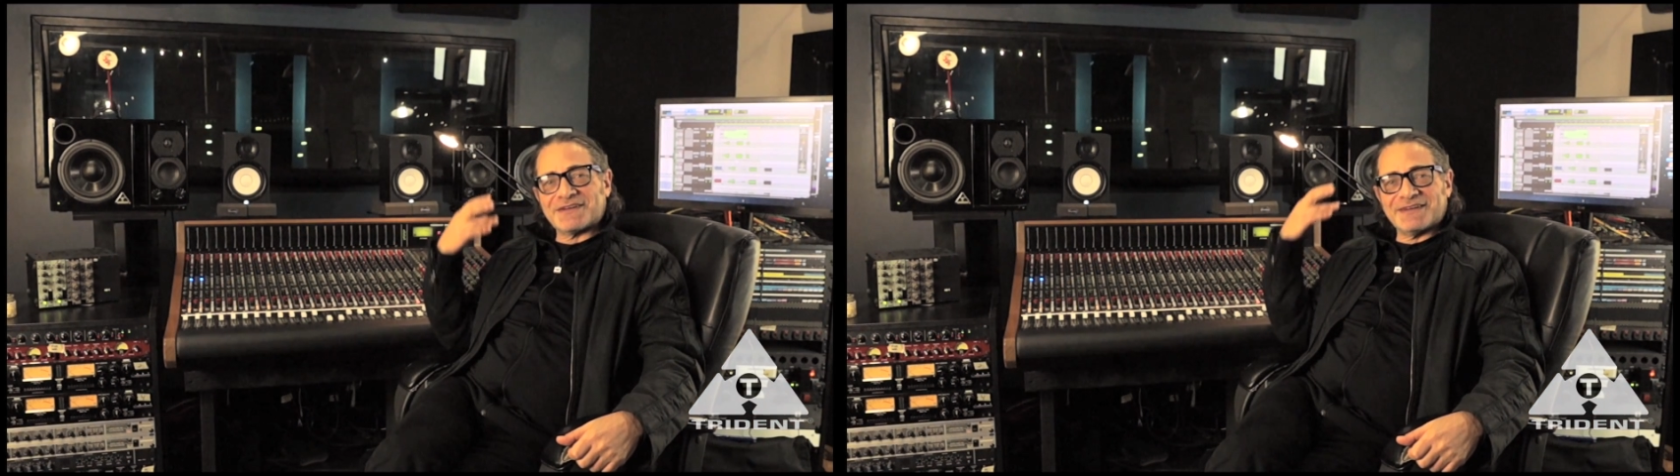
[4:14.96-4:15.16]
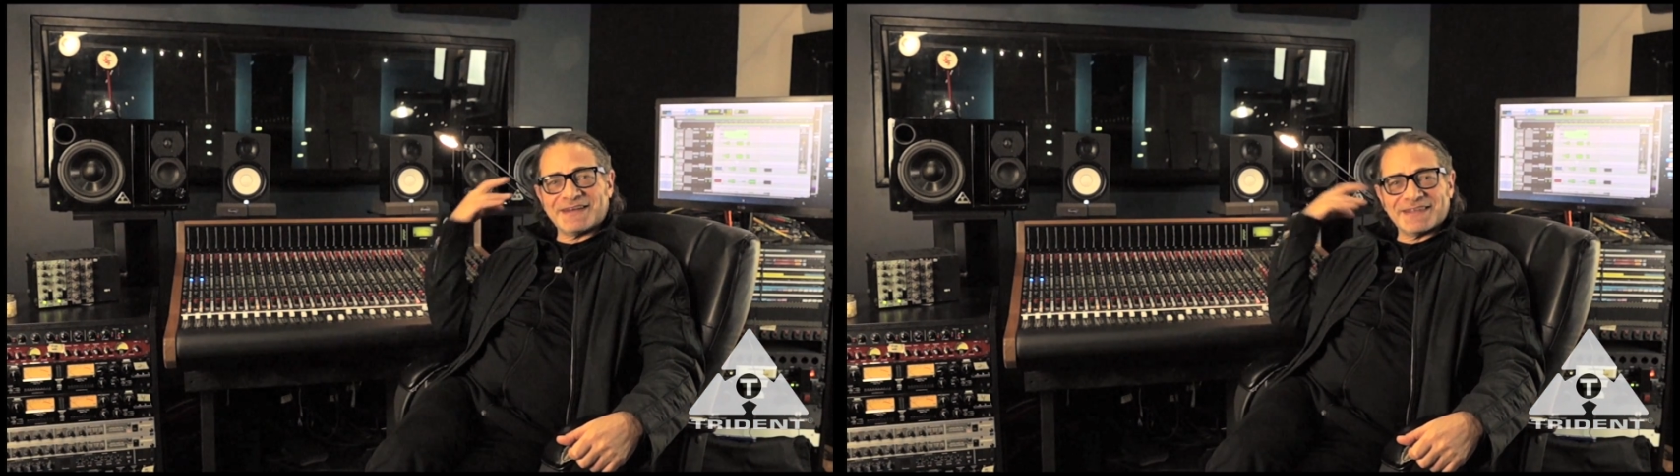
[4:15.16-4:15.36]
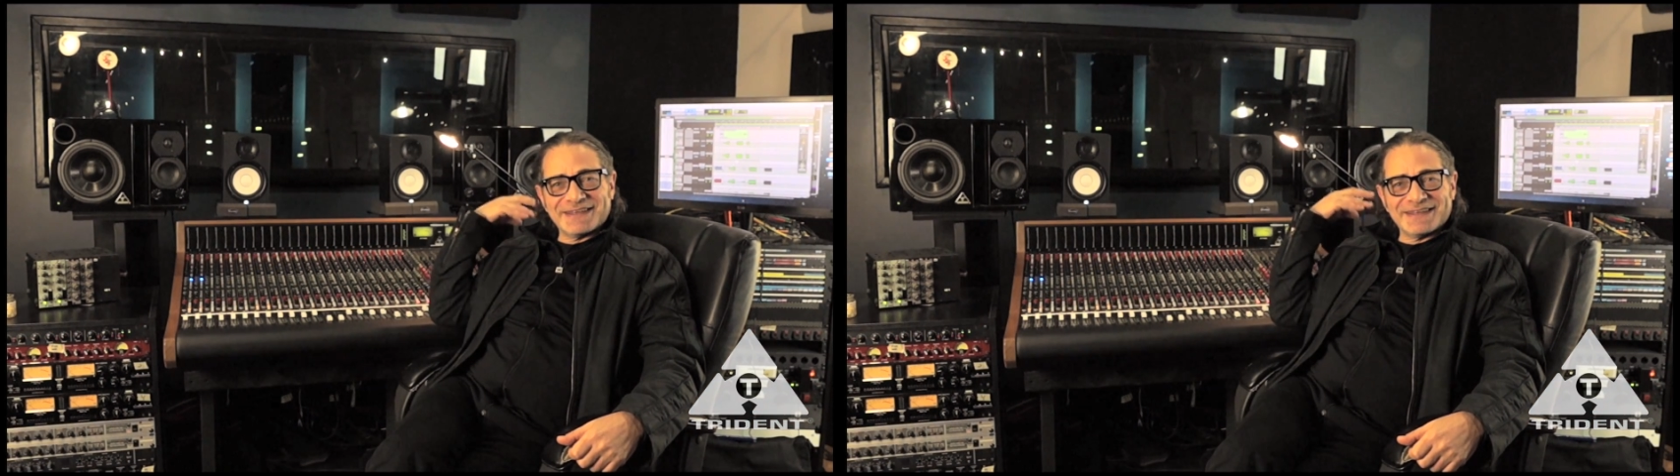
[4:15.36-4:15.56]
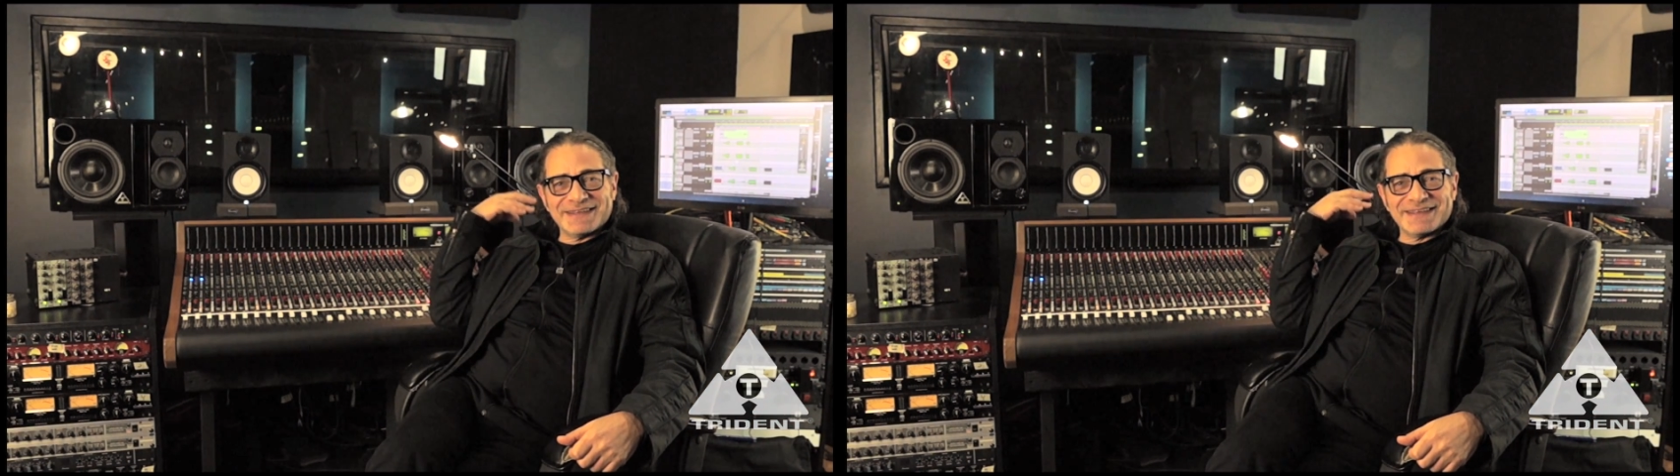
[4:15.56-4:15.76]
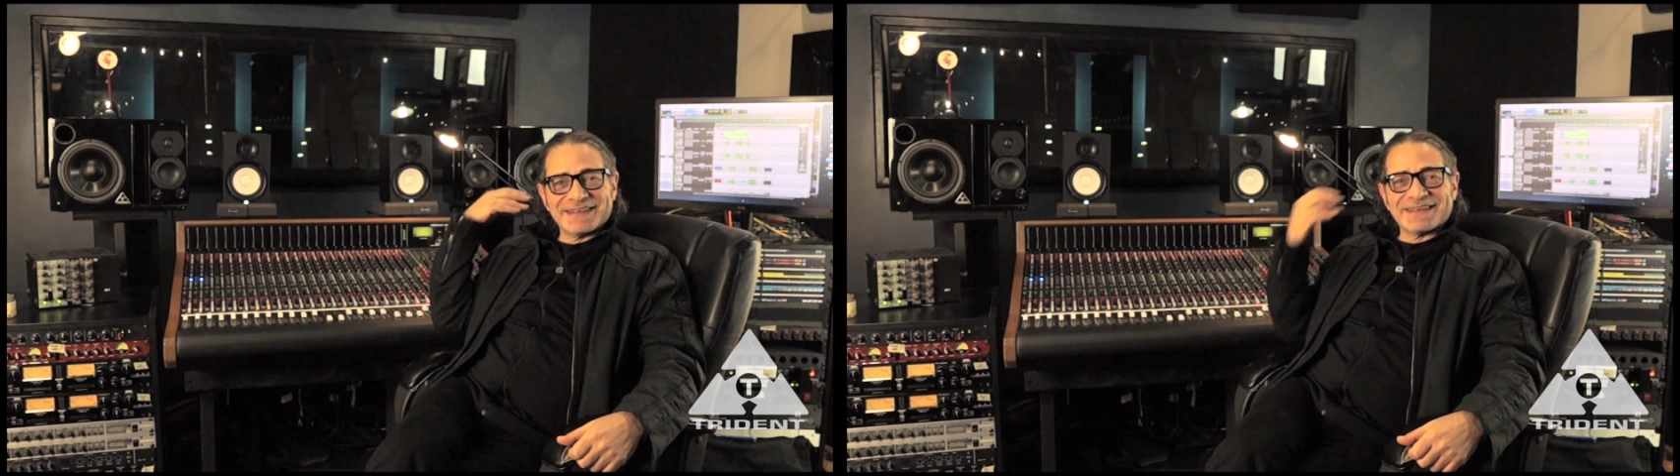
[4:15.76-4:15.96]
like
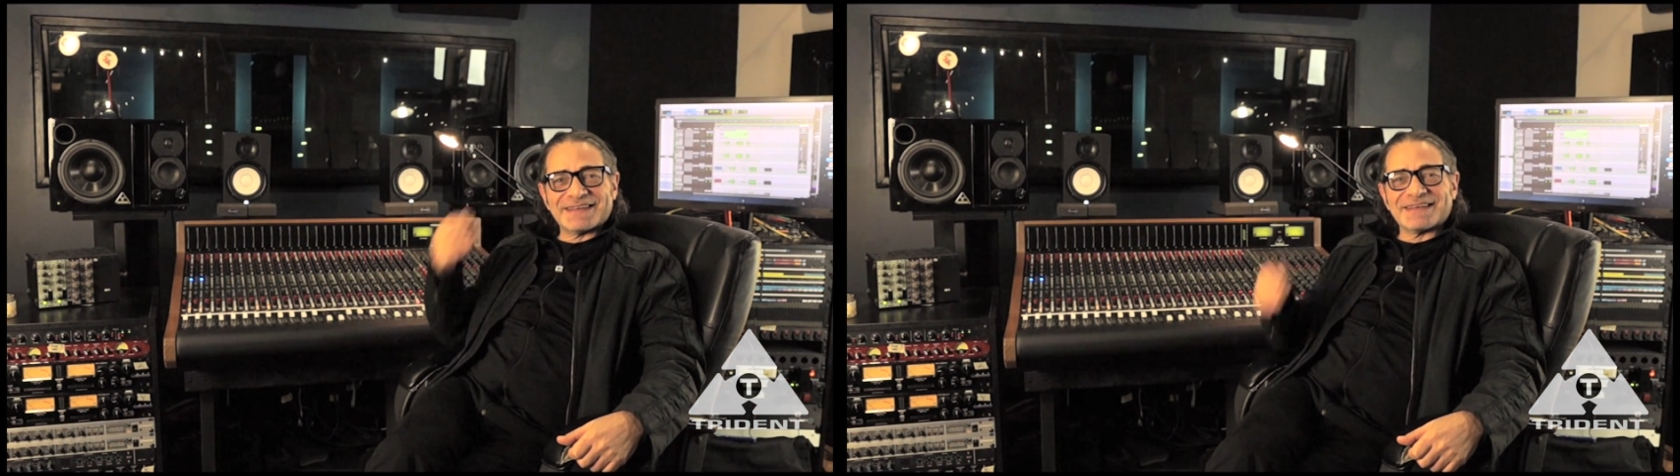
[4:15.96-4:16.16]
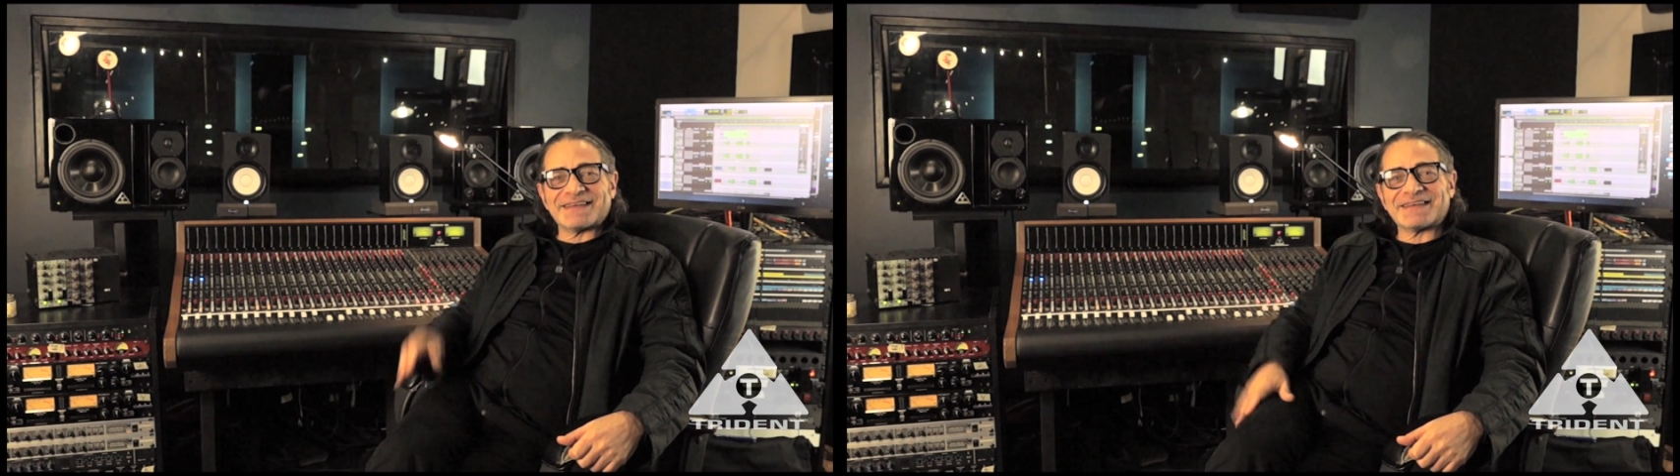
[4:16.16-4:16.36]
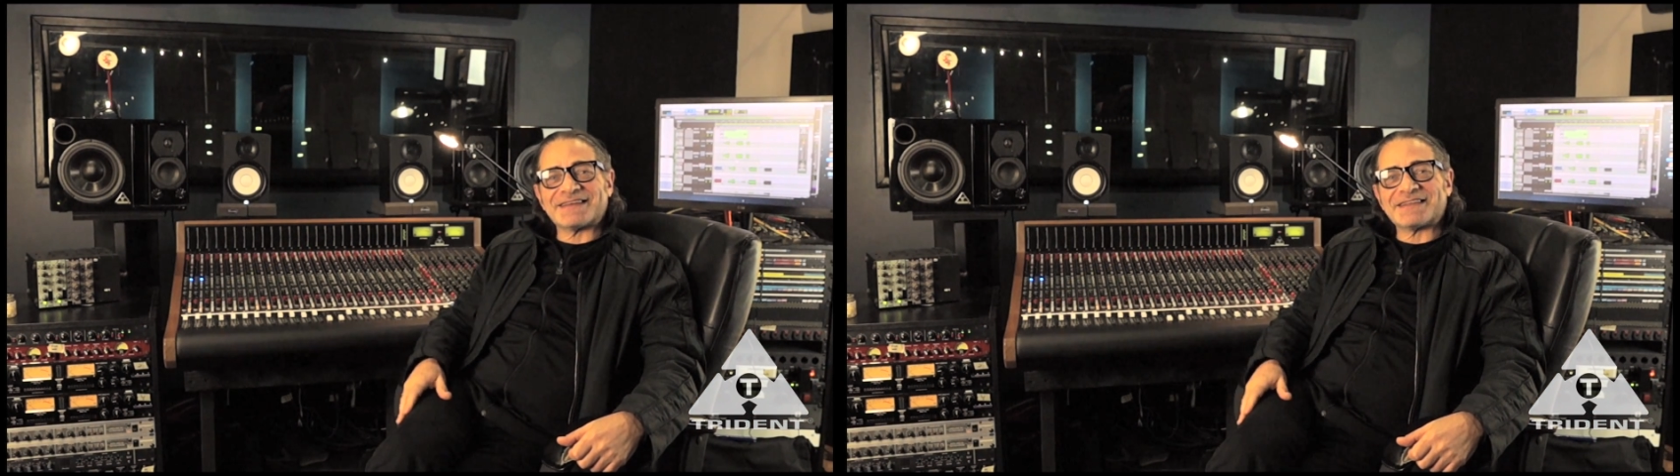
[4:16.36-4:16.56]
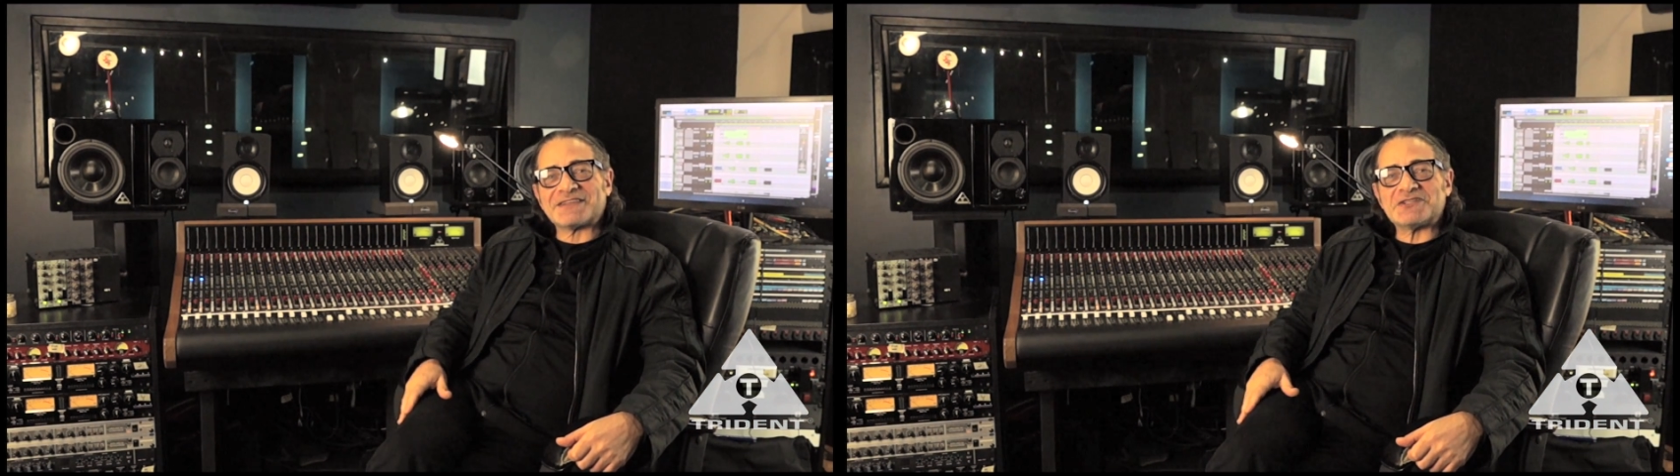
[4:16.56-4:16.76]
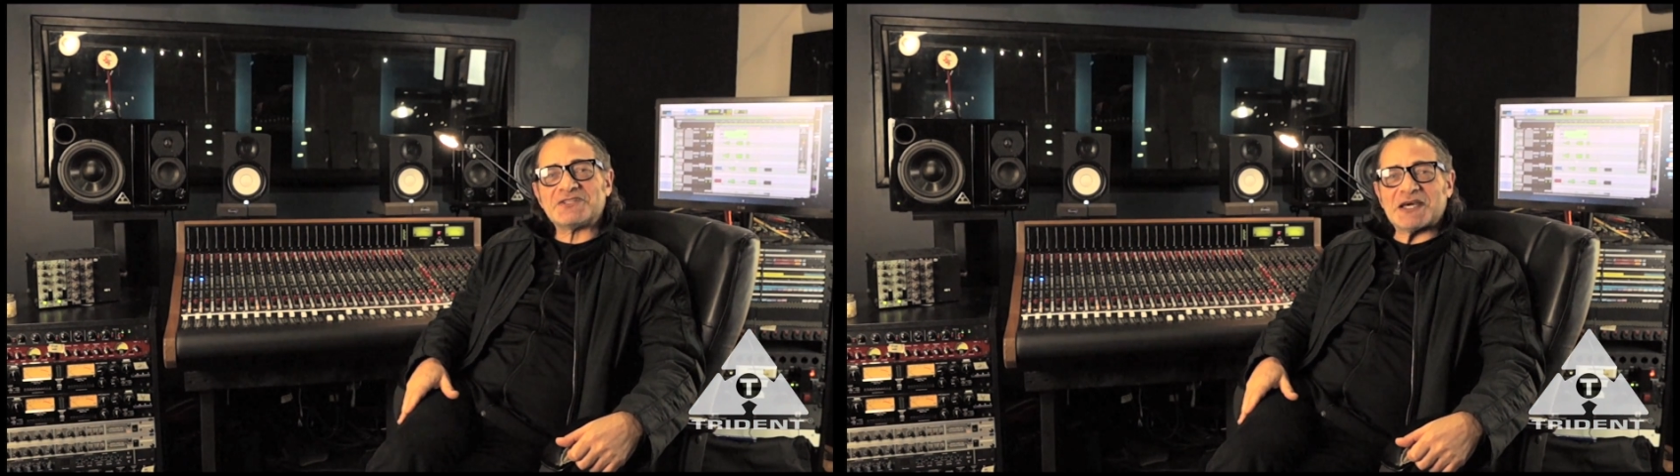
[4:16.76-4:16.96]
the, the